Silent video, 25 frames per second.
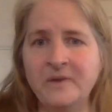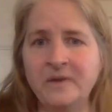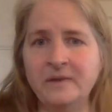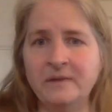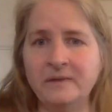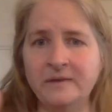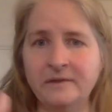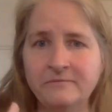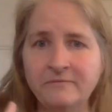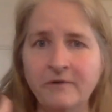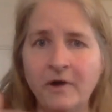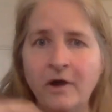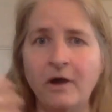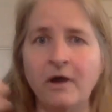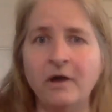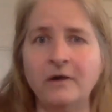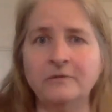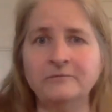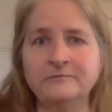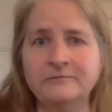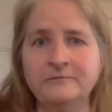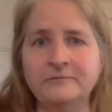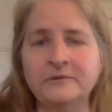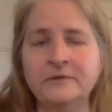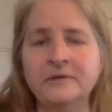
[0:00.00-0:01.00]

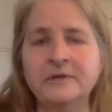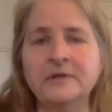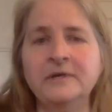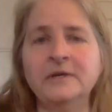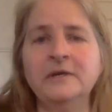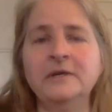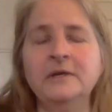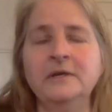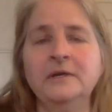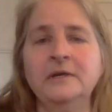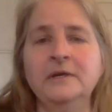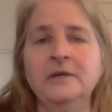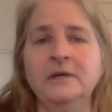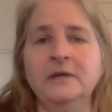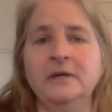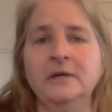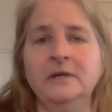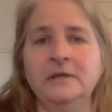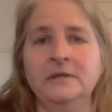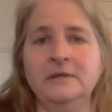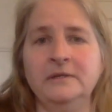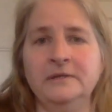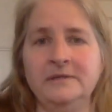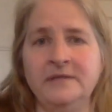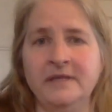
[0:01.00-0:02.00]
evolve
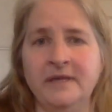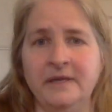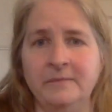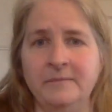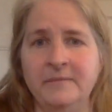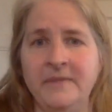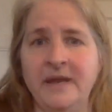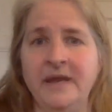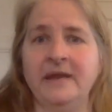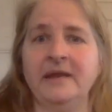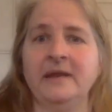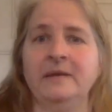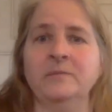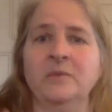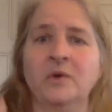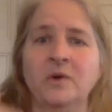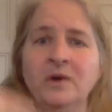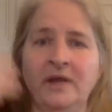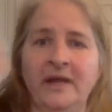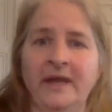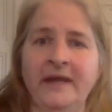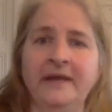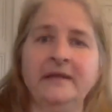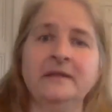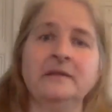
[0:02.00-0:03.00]
that make it more
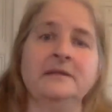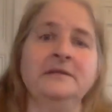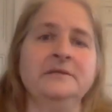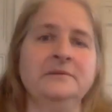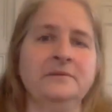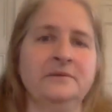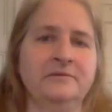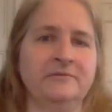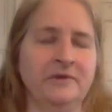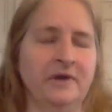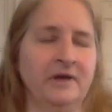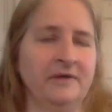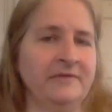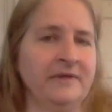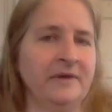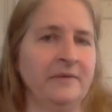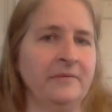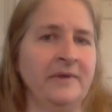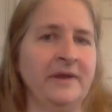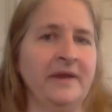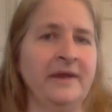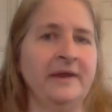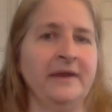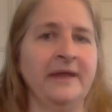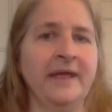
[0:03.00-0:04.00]
likely to evolve that
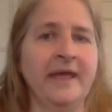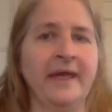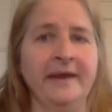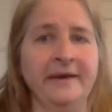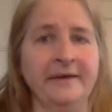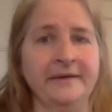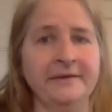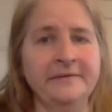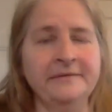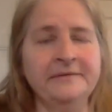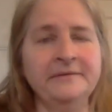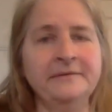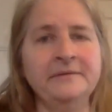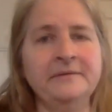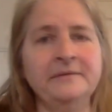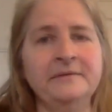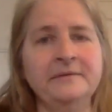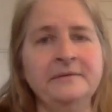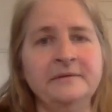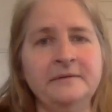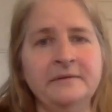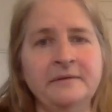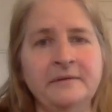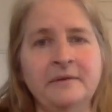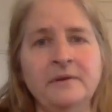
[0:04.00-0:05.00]
way again,
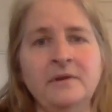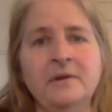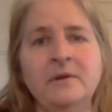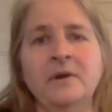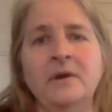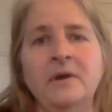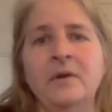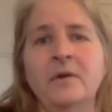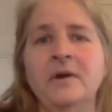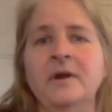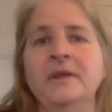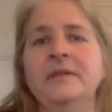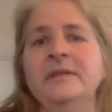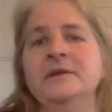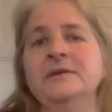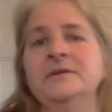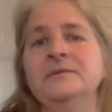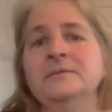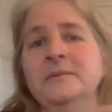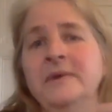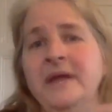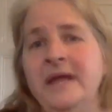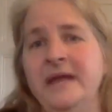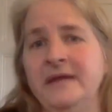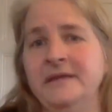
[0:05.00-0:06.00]
or there's
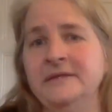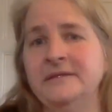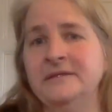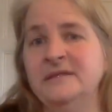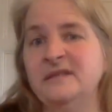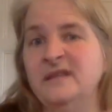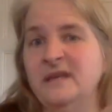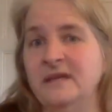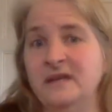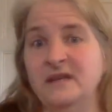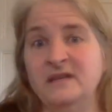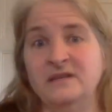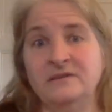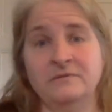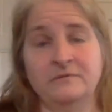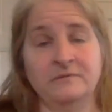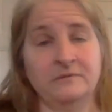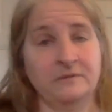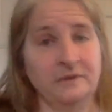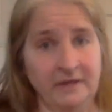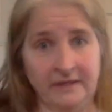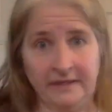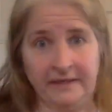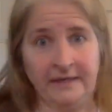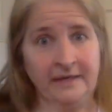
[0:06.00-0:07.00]
ways that it's
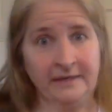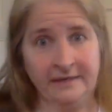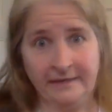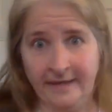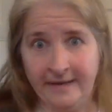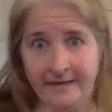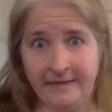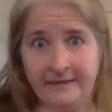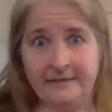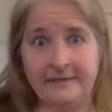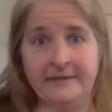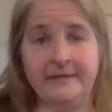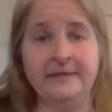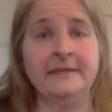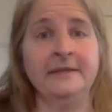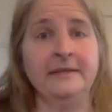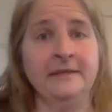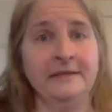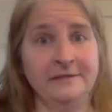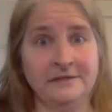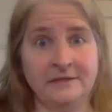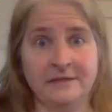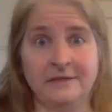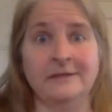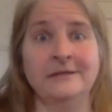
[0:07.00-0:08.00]
really unlikely that
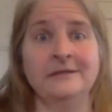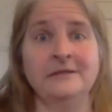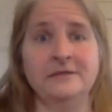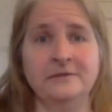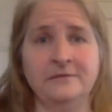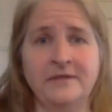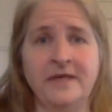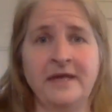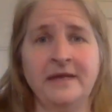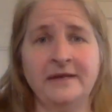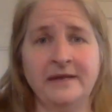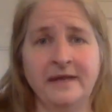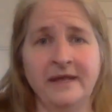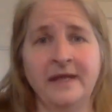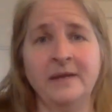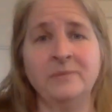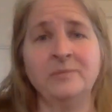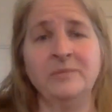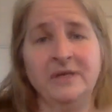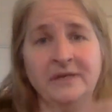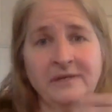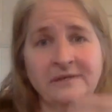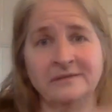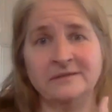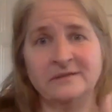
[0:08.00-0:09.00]
it's going to do that again
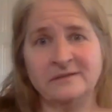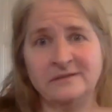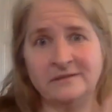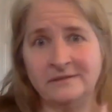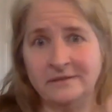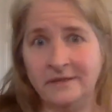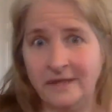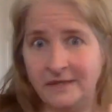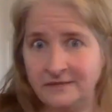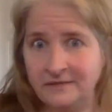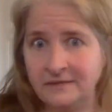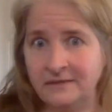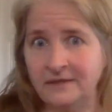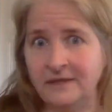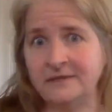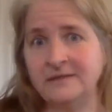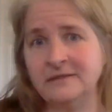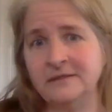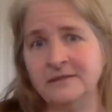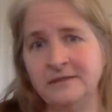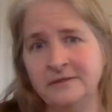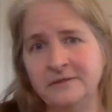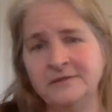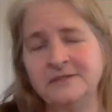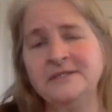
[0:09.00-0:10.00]
because there's lots and lots
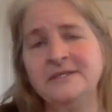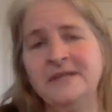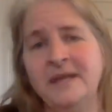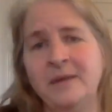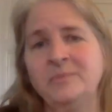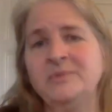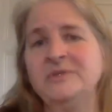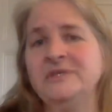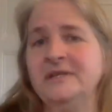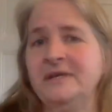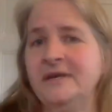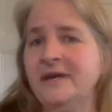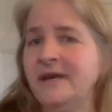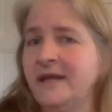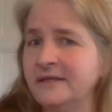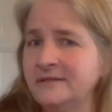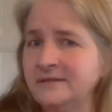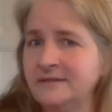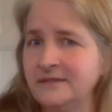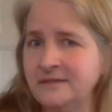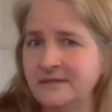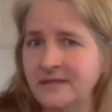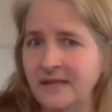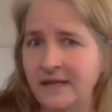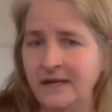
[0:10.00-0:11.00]
of little steps that it has
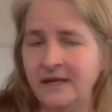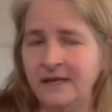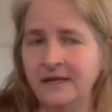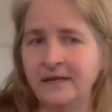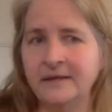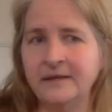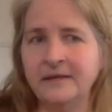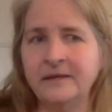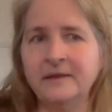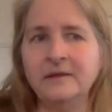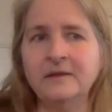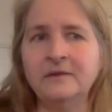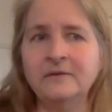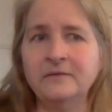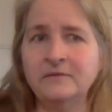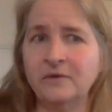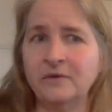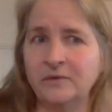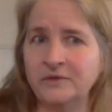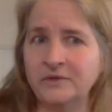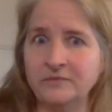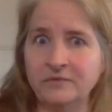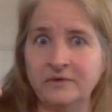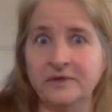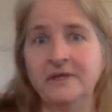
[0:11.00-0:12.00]
to take. So
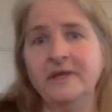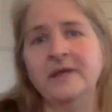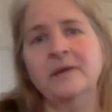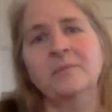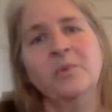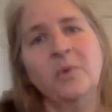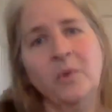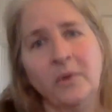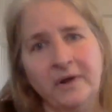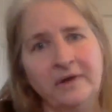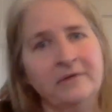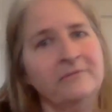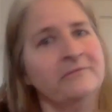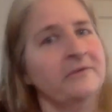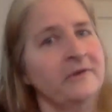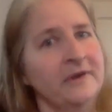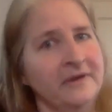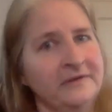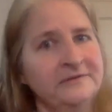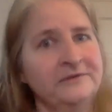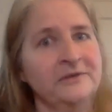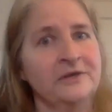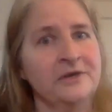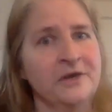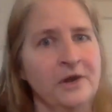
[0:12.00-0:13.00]
it's really important for
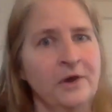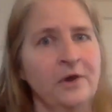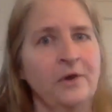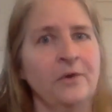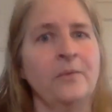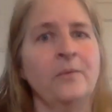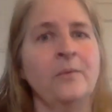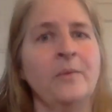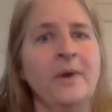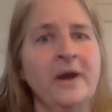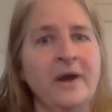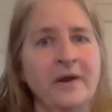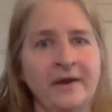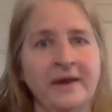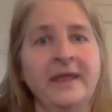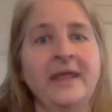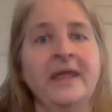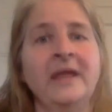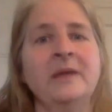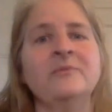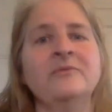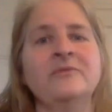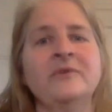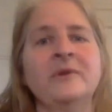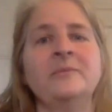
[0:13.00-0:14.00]
us to know where it
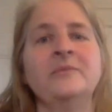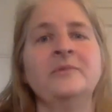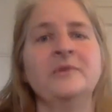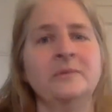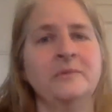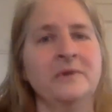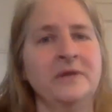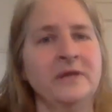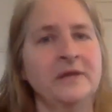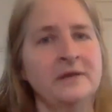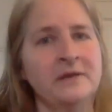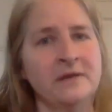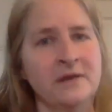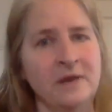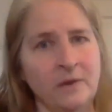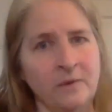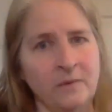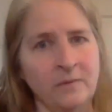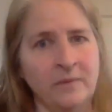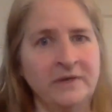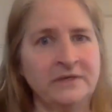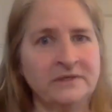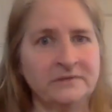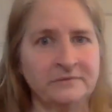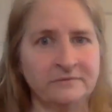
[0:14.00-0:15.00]
came from so we can know
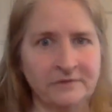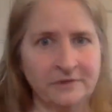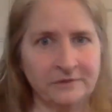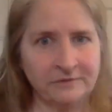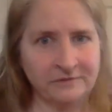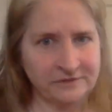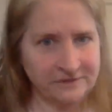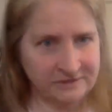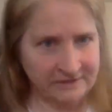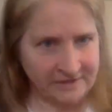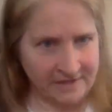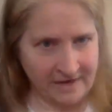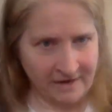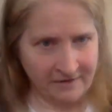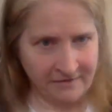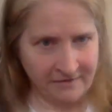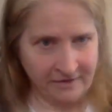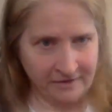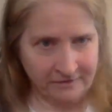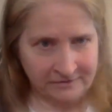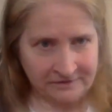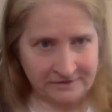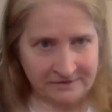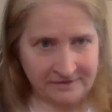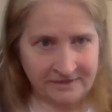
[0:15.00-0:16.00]
which of those
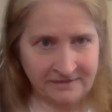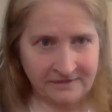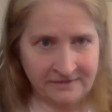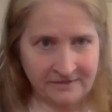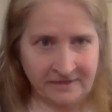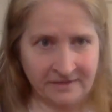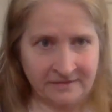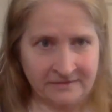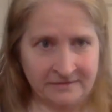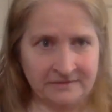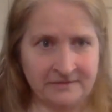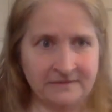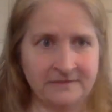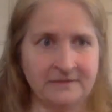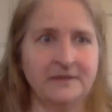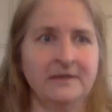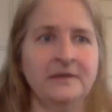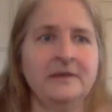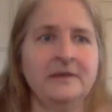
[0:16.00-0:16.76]
scenarios is